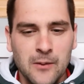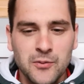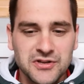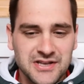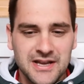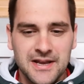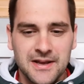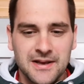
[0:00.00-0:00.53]
And we
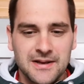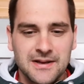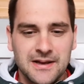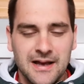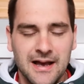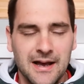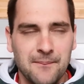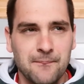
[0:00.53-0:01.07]
see
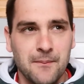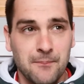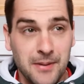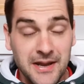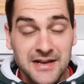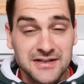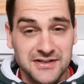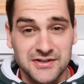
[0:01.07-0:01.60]
um,
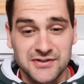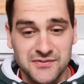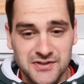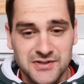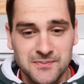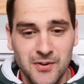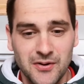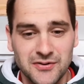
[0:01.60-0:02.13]
Peter's
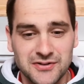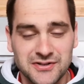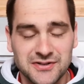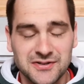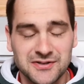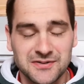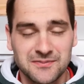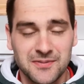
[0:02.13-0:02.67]

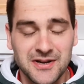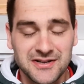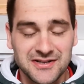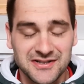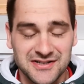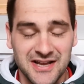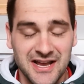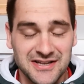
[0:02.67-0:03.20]
response.
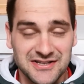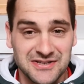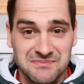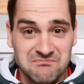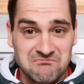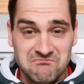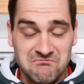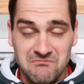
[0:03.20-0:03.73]
Peter
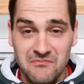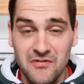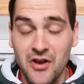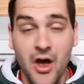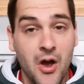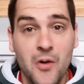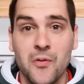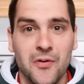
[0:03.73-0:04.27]
says,
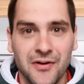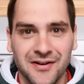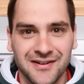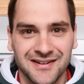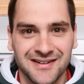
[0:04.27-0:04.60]
No,